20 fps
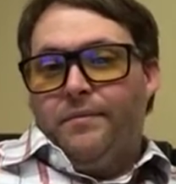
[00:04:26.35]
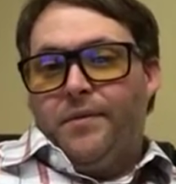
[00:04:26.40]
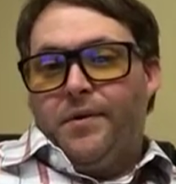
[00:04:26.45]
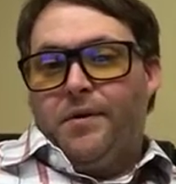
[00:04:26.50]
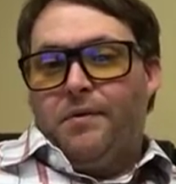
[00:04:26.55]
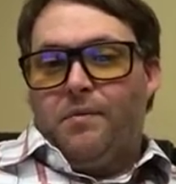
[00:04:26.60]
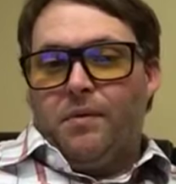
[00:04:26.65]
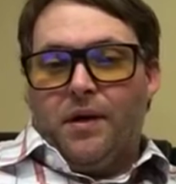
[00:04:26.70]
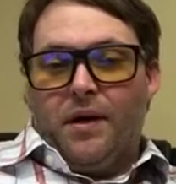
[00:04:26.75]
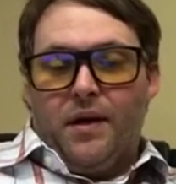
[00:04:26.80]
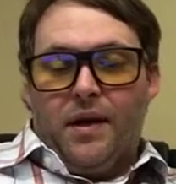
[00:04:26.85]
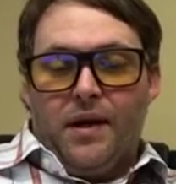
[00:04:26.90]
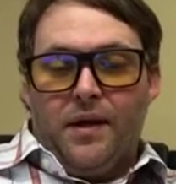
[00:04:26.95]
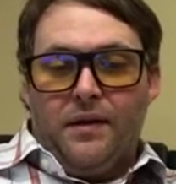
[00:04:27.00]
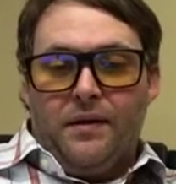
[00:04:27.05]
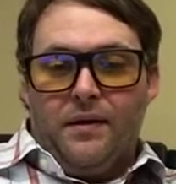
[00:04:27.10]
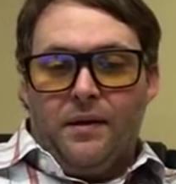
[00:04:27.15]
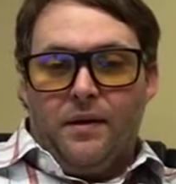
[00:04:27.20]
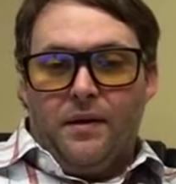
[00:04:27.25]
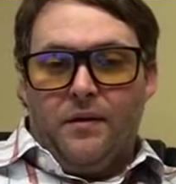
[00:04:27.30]
It's what I
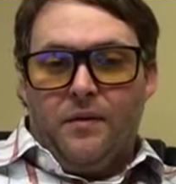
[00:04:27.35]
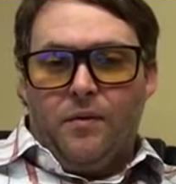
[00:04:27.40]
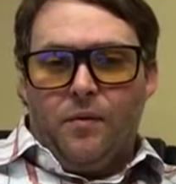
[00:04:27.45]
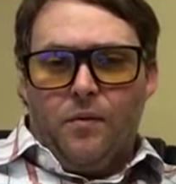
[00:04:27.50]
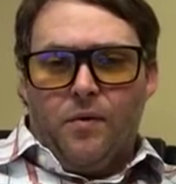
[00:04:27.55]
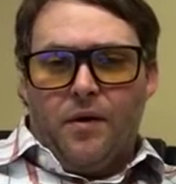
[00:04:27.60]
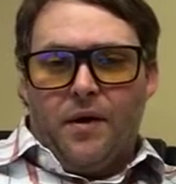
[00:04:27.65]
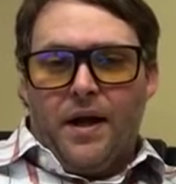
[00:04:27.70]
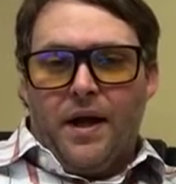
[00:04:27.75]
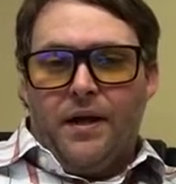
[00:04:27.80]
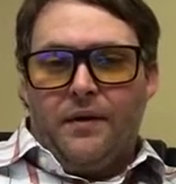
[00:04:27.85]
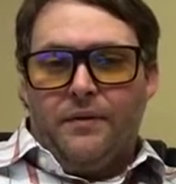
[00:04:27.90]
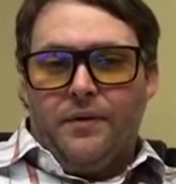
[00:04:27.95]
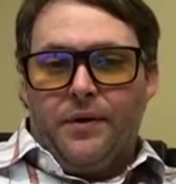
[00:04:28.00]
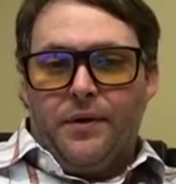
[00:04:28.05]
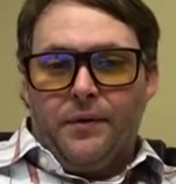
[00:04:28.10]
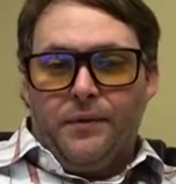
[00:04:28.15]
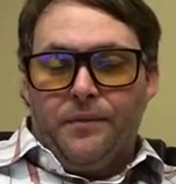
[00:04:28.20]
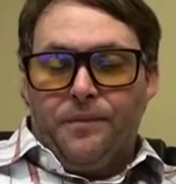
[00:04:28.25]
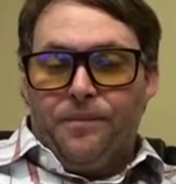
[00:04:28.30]
like to work out
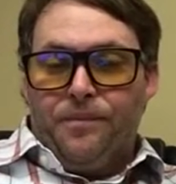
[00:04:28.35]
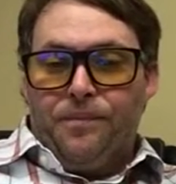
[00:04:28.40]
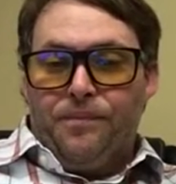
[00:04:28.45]
to.